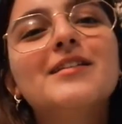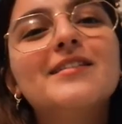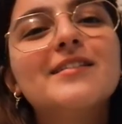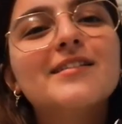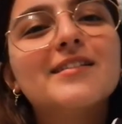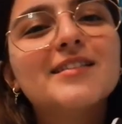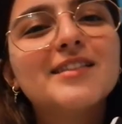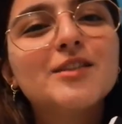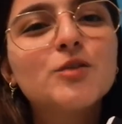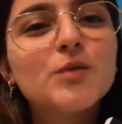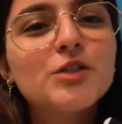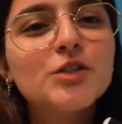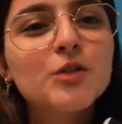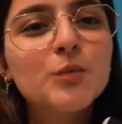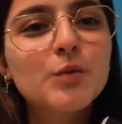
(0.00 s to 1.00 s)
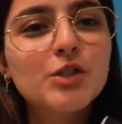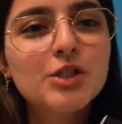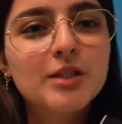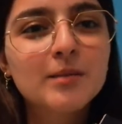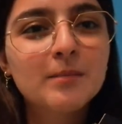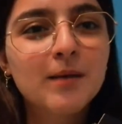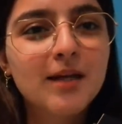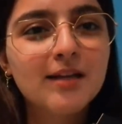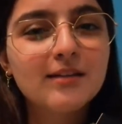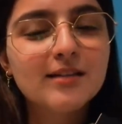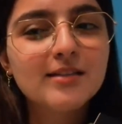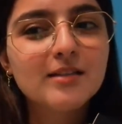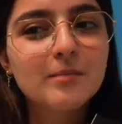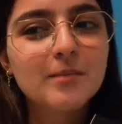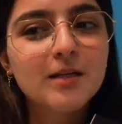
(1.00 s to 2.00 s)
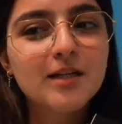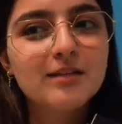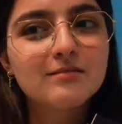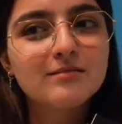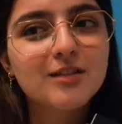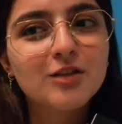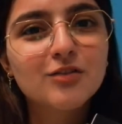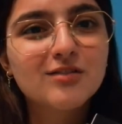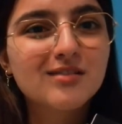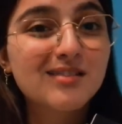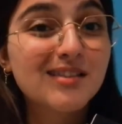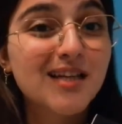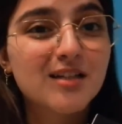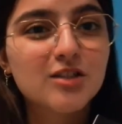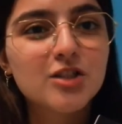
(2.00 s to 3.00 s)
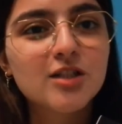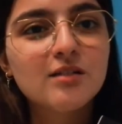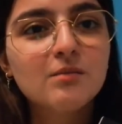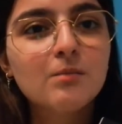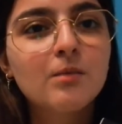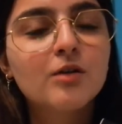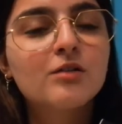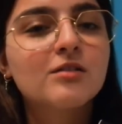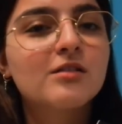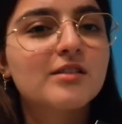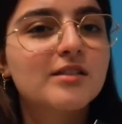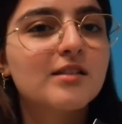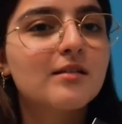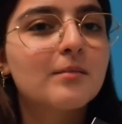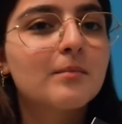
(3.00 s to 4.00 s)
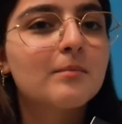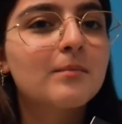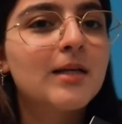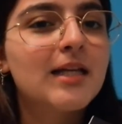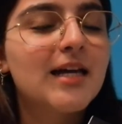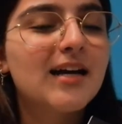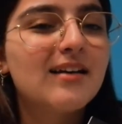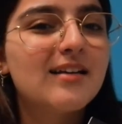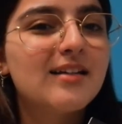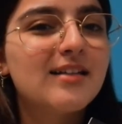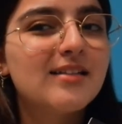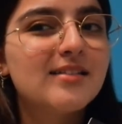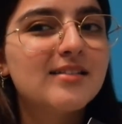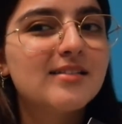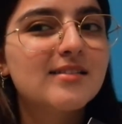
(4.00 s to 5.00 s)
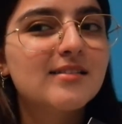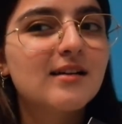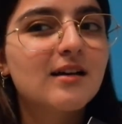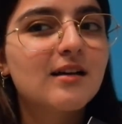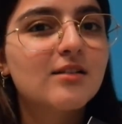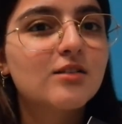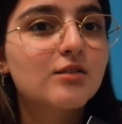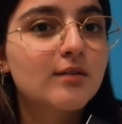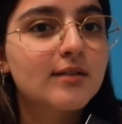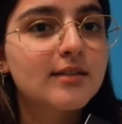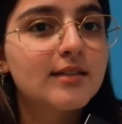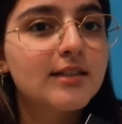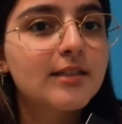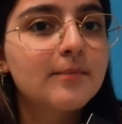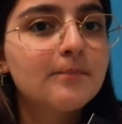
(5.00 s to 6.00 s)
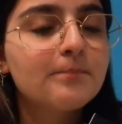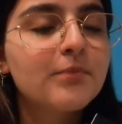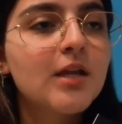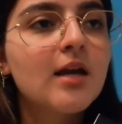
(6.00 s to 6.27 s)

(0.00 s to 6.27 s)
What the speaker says: the situation in which they meet is a bit sketchy, because Mila is assaulted